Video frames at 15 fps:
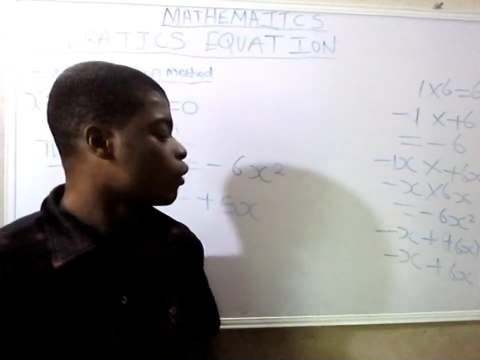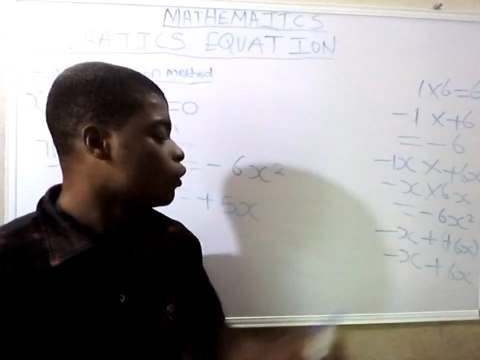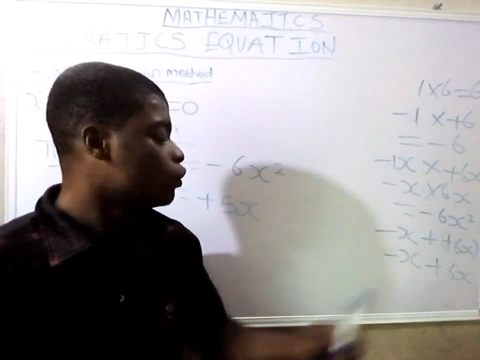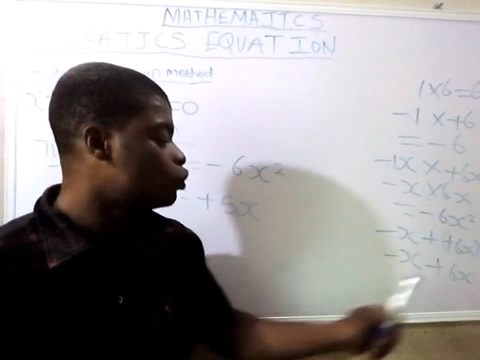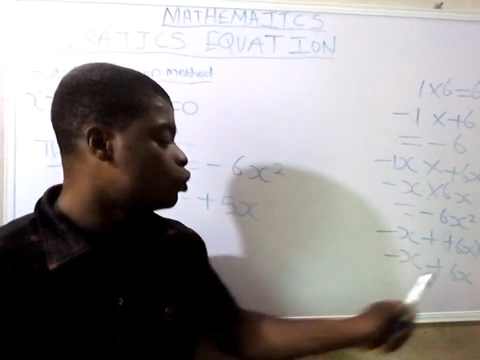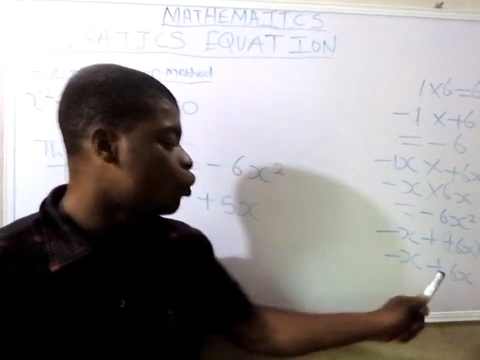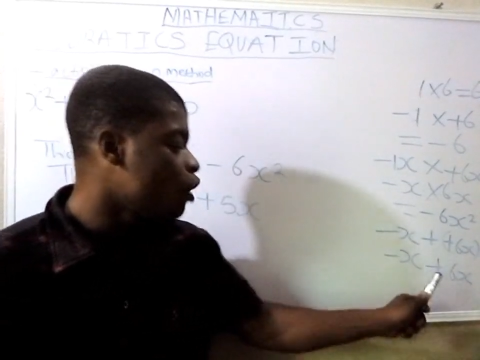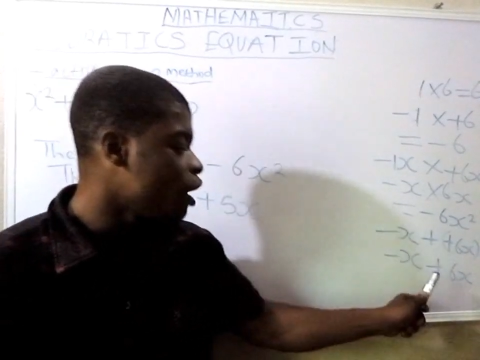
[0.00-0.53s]

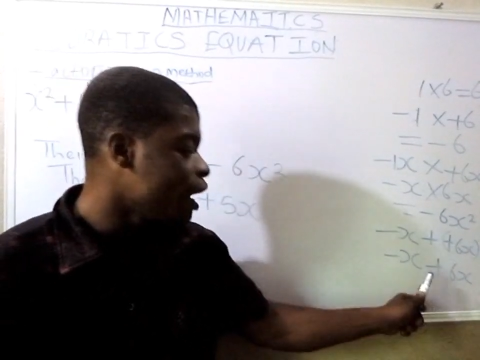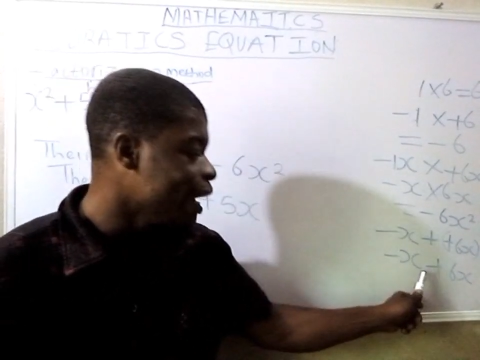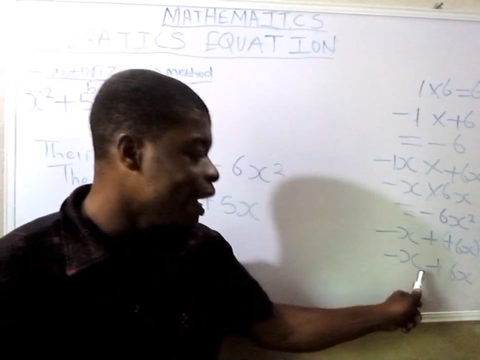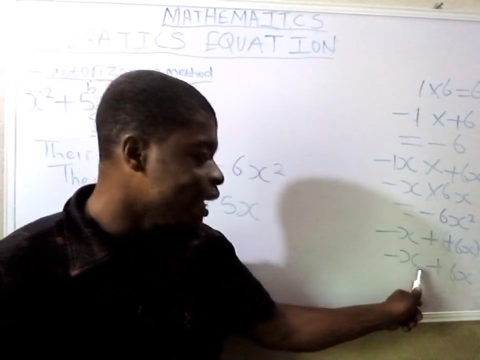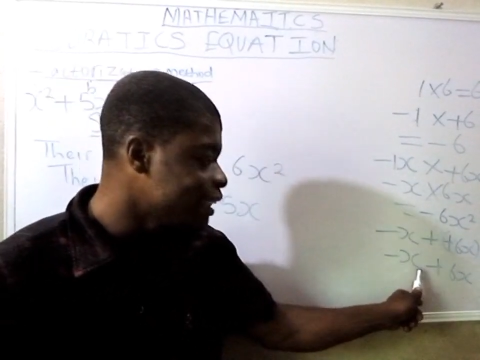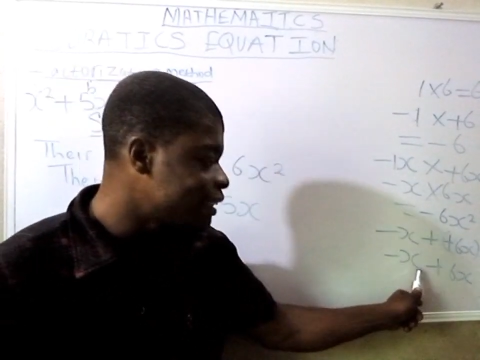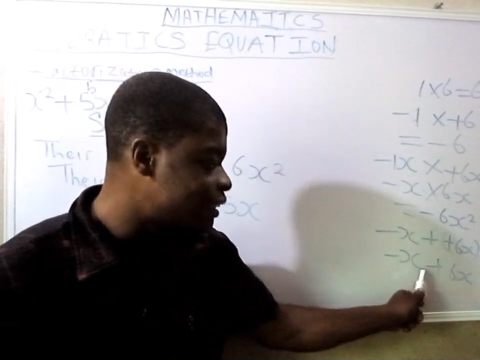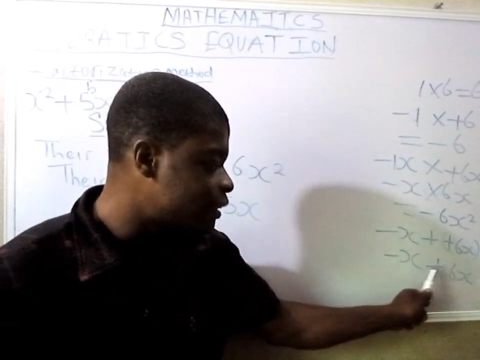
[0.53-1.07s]
So
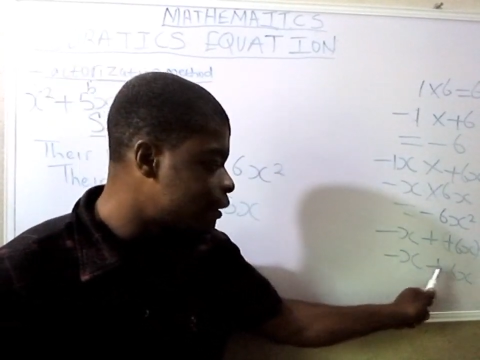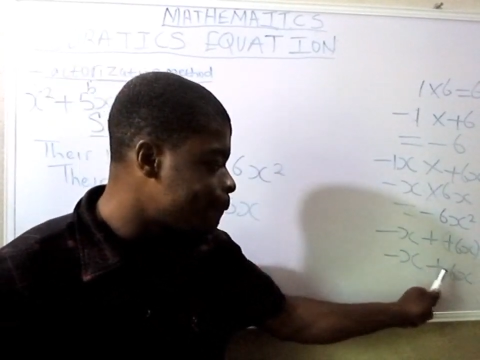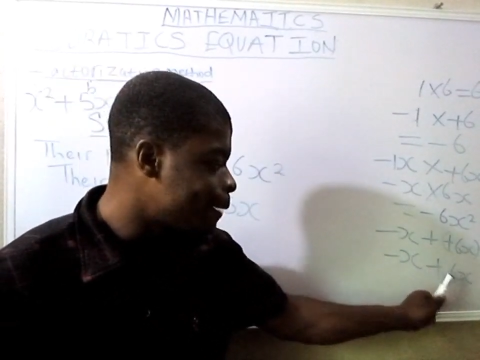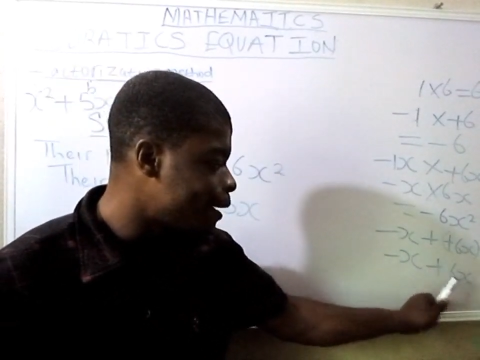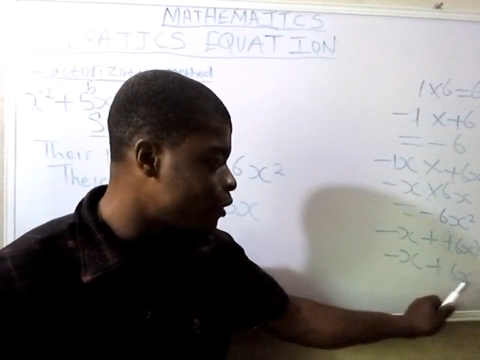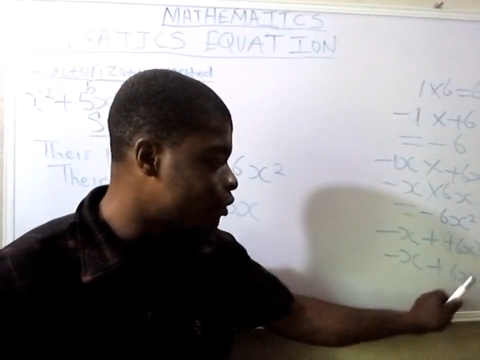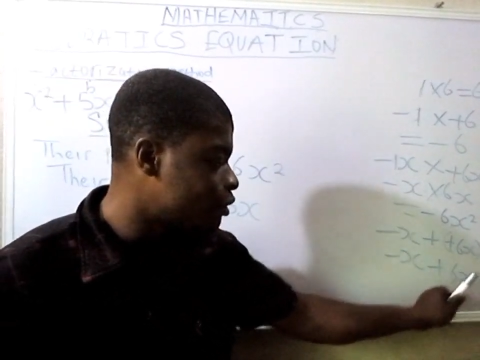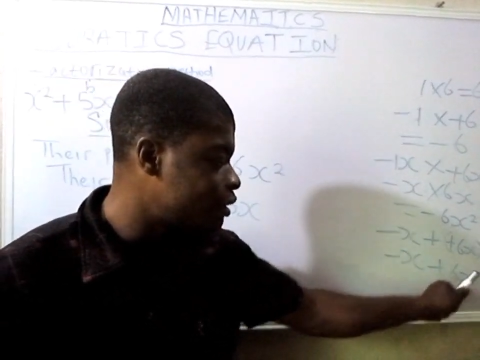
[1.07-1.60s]
x
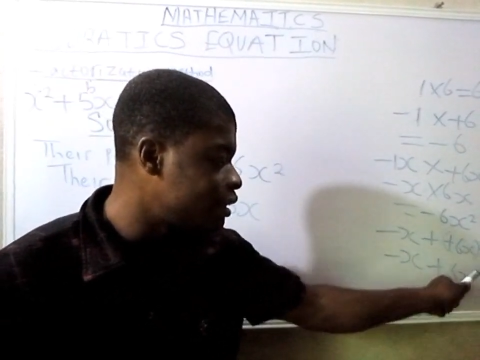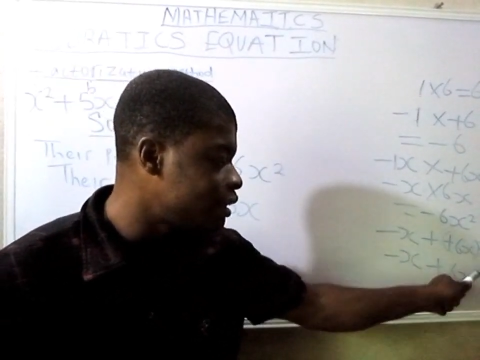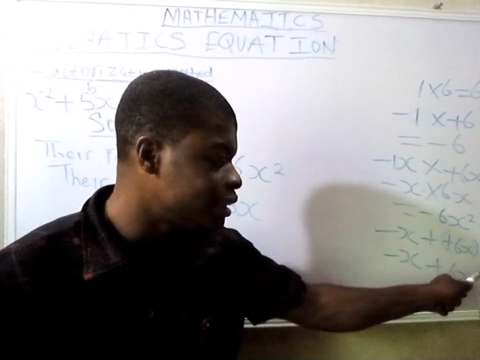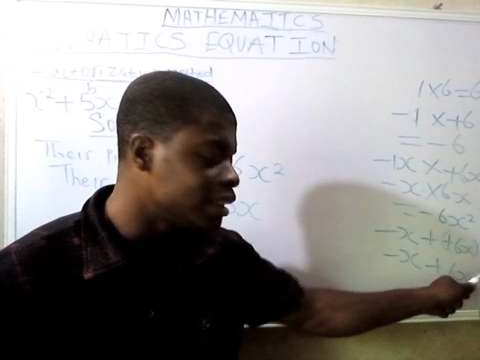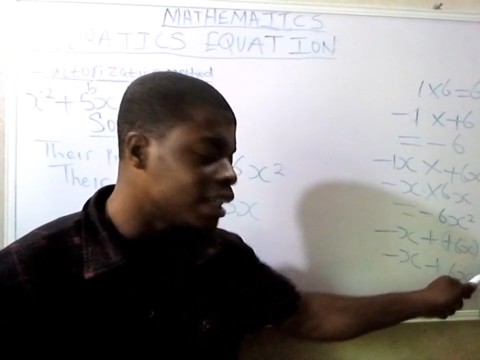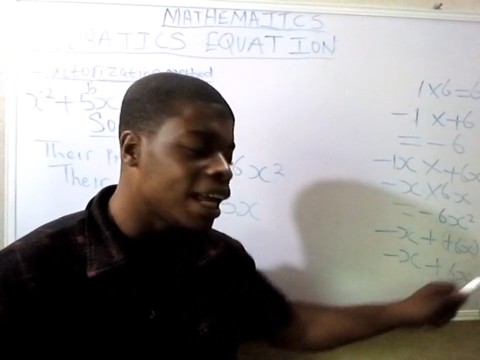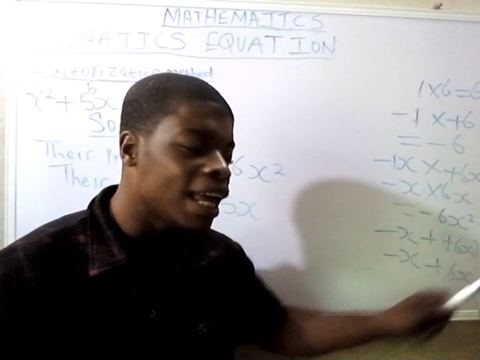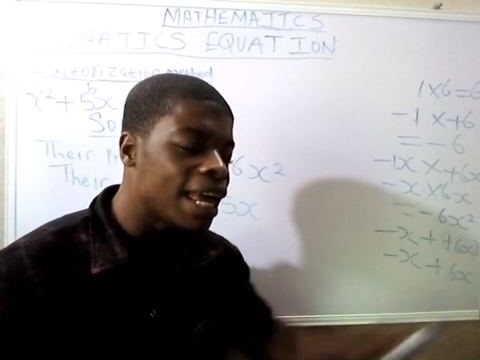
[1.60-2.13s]
minus
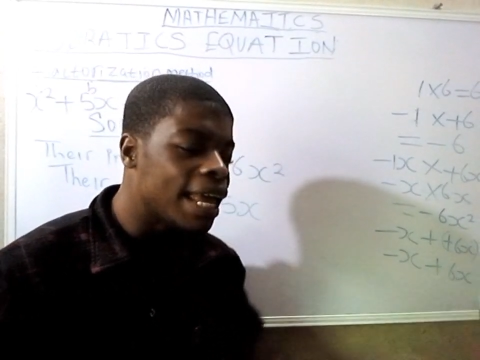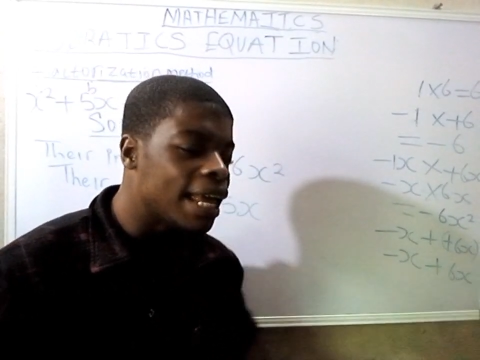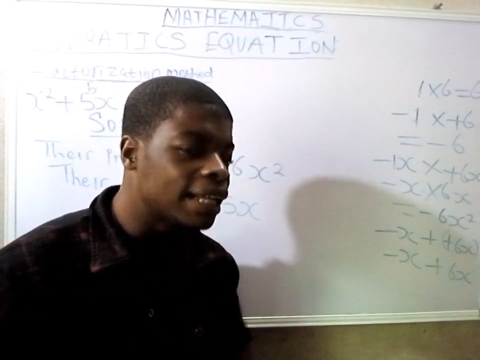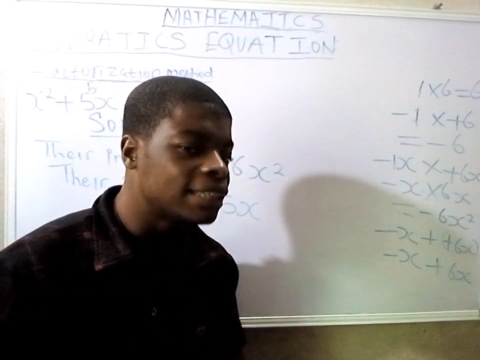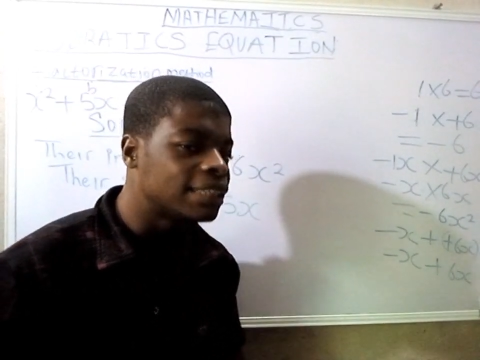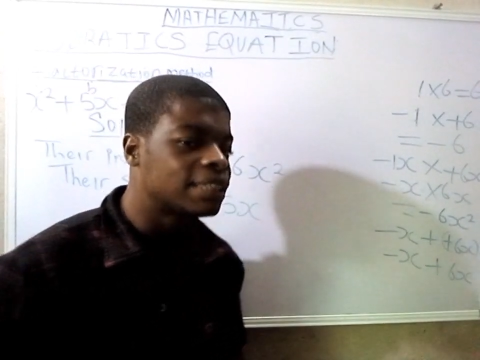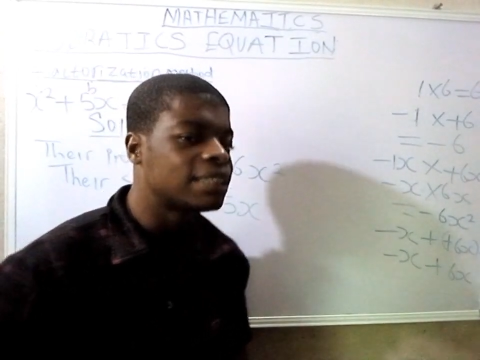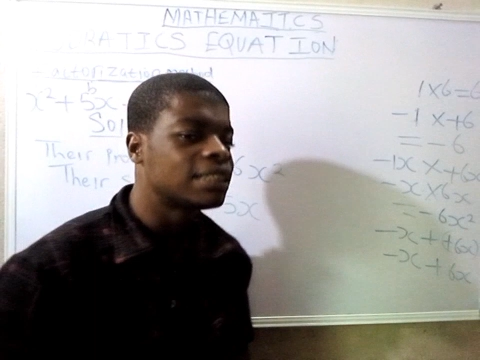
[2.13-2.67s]

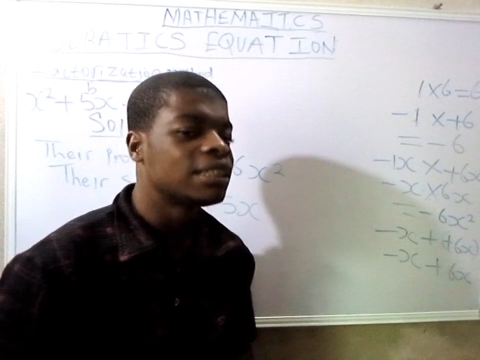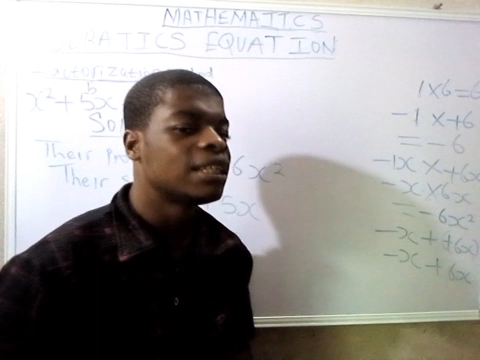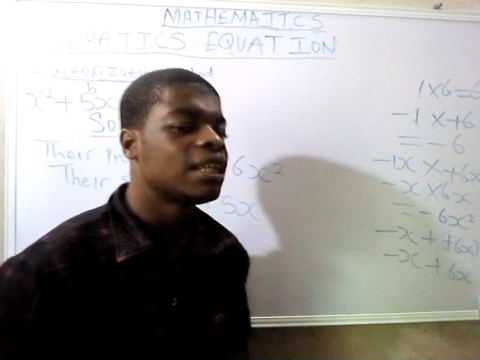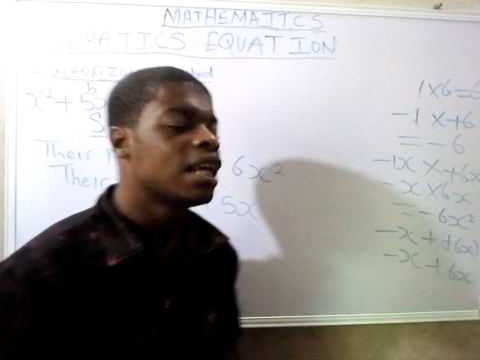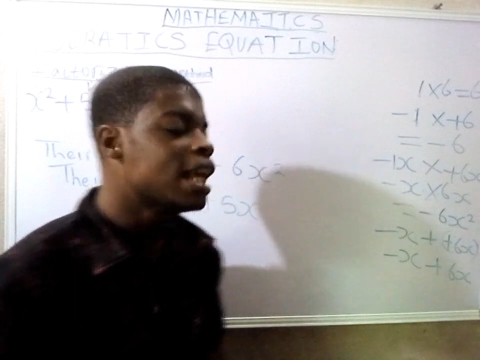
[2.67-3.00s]
6x